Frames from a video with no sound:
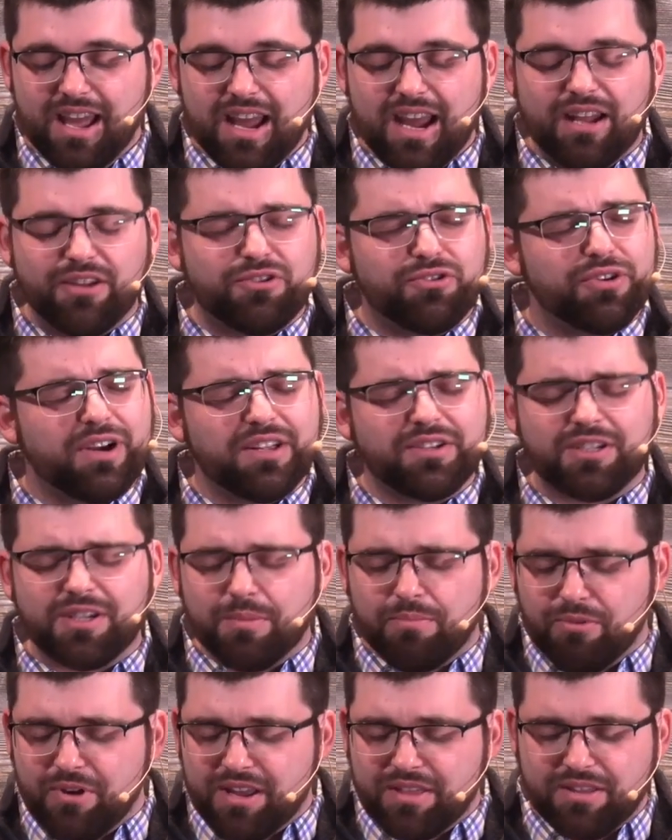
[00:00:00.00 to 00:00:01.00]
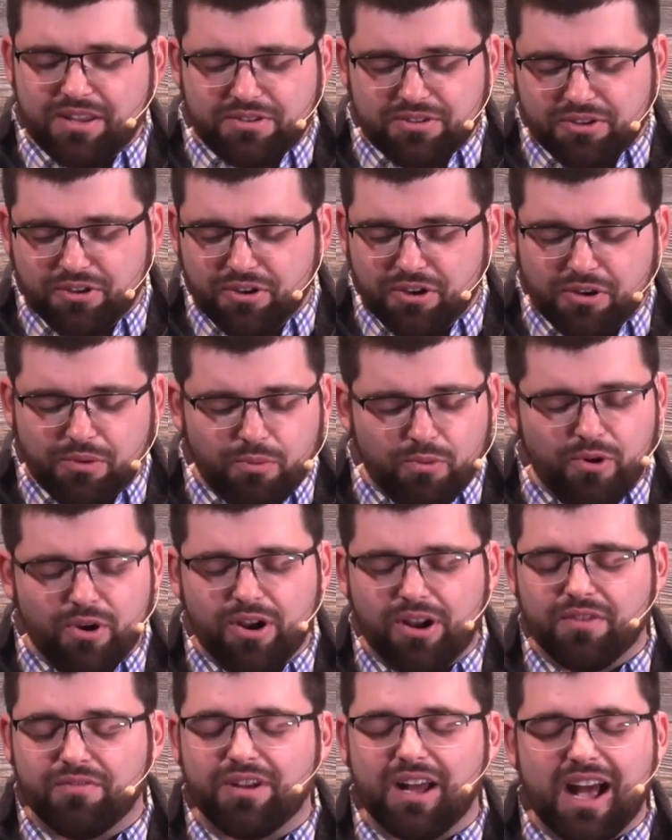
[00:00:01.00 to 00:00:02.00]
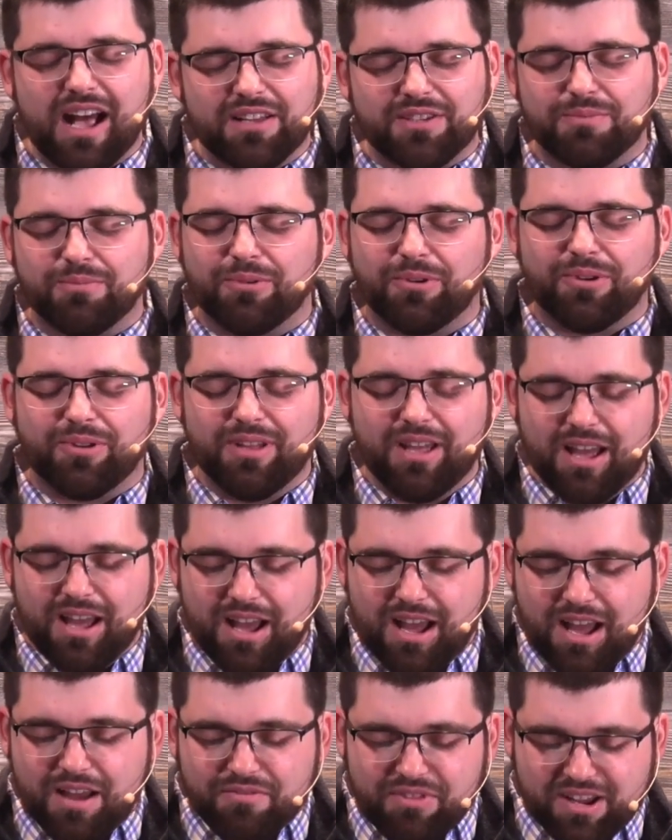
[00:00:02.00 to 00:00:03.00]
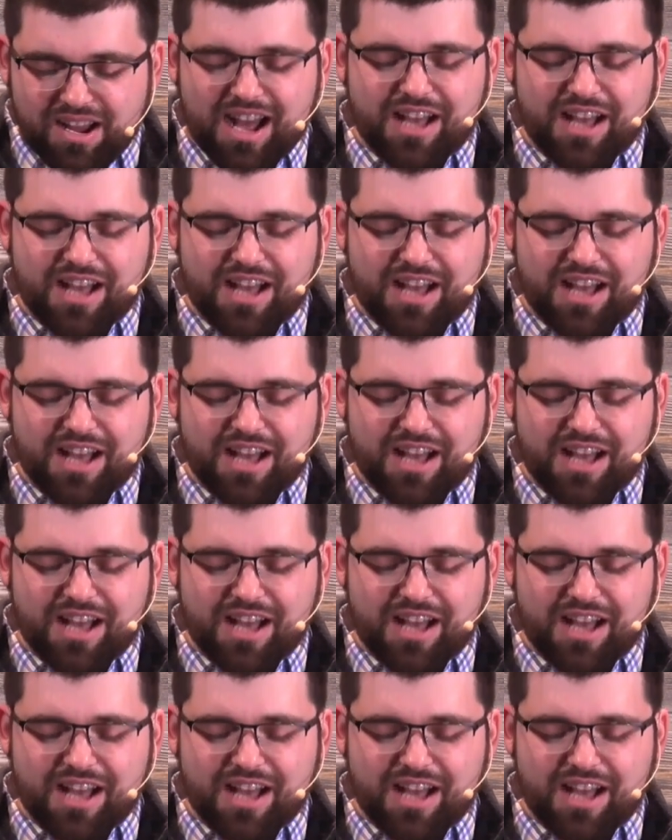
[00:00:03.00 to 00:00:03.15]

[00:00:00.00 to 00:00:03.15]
and trust to bring this good work of the